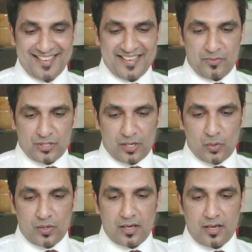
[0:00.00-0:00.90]

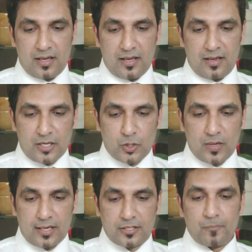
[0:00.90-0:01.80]
So next word
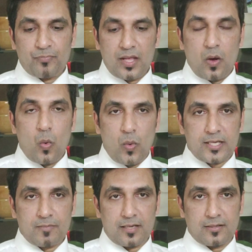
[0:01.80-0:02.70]
is
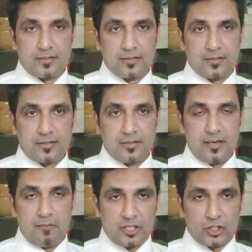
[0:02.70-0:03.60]
vitamin.
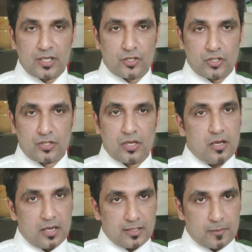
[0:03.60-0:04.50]
A British accent,
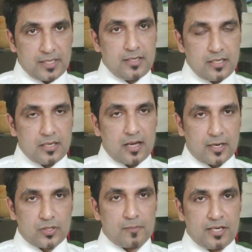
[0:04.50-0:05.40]
the
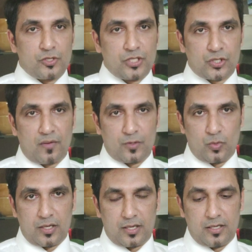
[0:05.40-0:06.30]
actual pronunciation of the
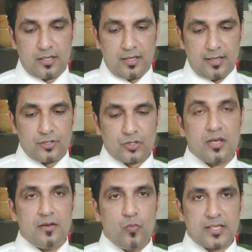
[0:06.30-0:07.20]
word is
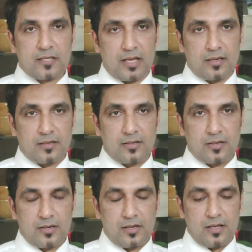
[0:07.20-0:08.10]
vitamin.
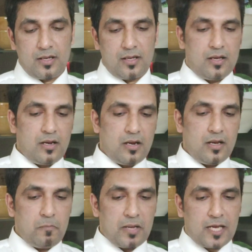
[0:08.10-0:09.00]

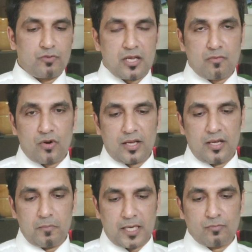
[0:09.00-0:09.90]
It becomes an American,
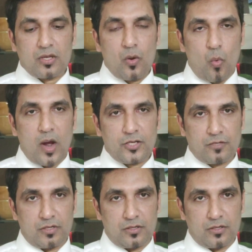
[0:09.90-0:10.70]
it becomes vitamin.